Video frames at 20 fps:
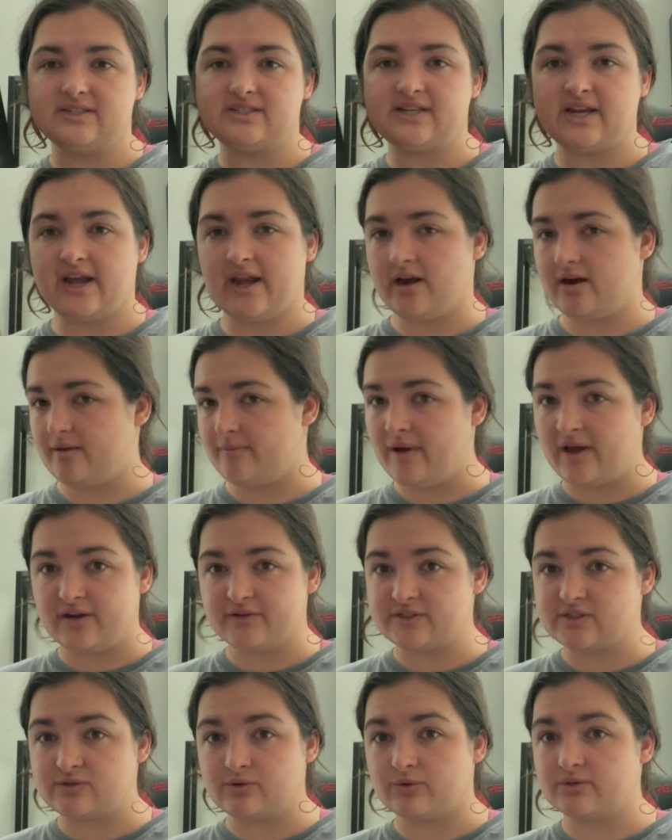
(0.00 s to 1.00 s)
standing on a
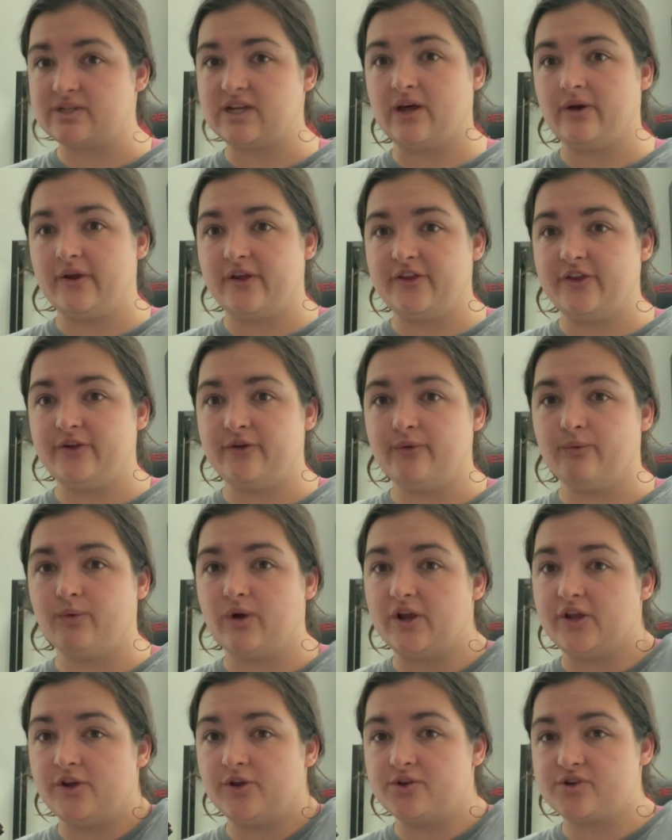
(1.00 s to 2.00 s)
pedestal telling you
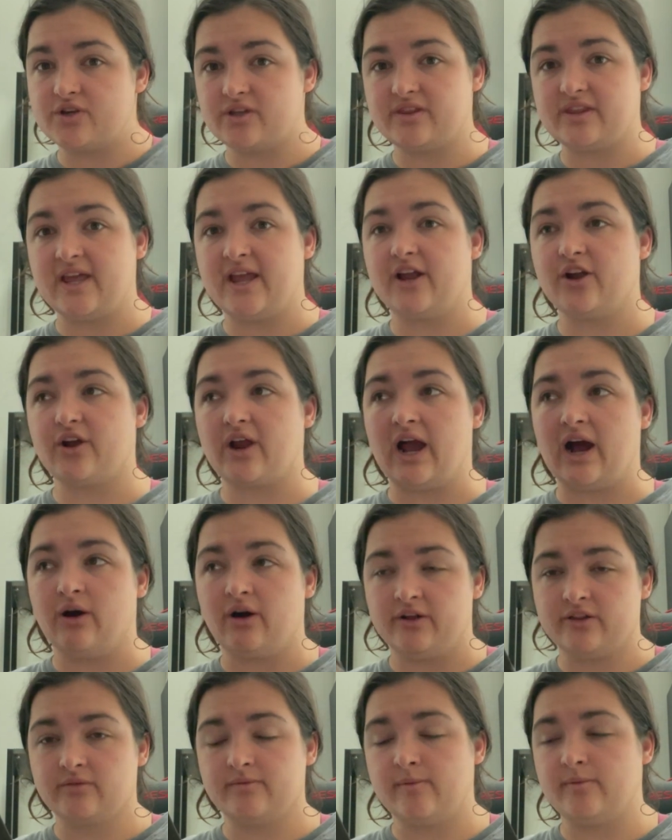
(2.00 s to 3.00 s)
what you should think or how
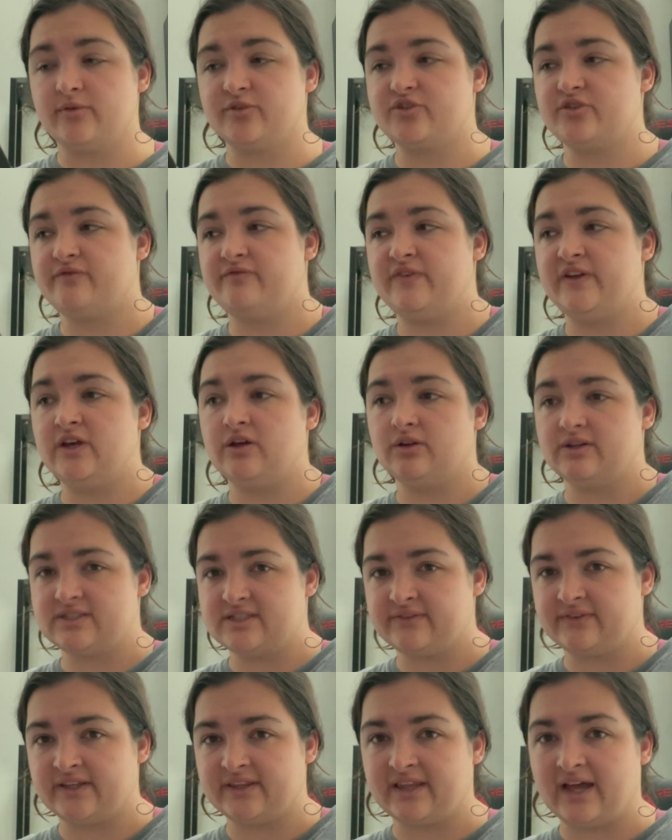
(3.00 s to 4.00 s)
other people should feel and
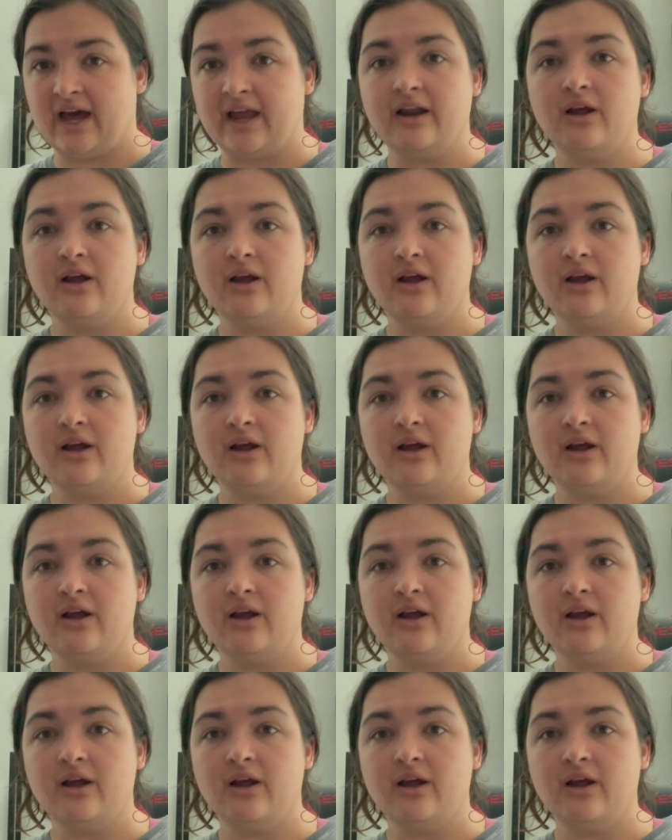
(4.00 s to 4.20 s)
stuff like that.